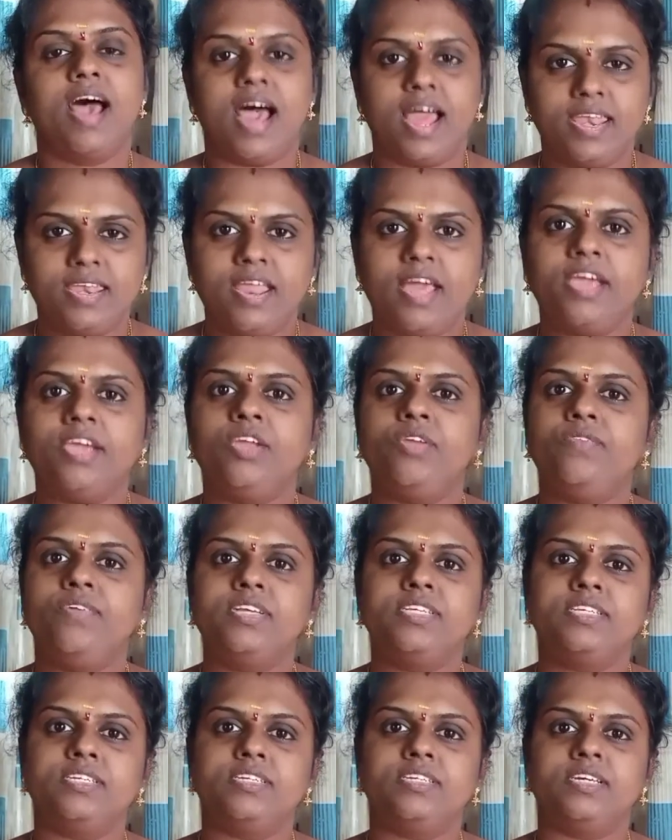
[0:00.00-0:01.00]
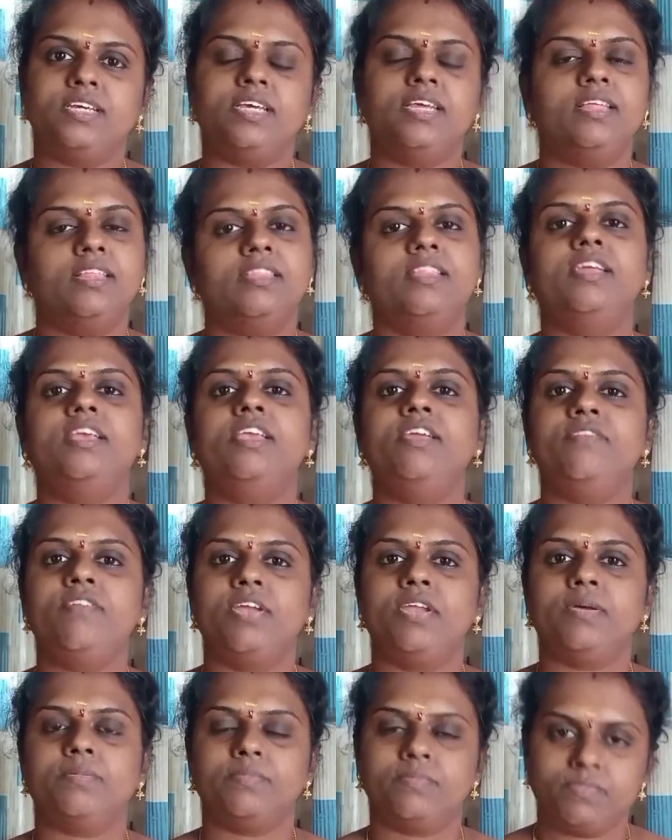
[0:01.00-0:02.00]
Anna University,
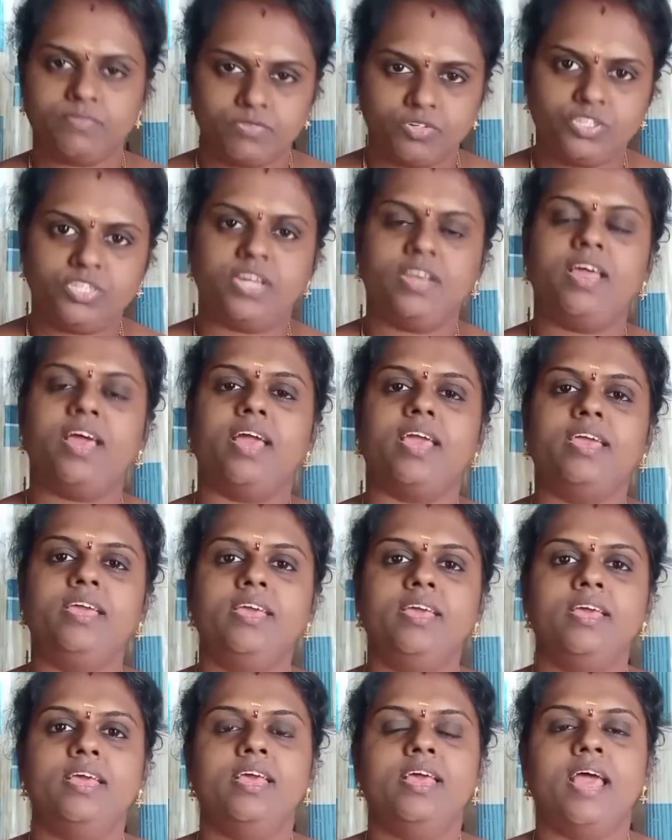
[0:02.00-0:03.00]
Dindivanam, Chennai,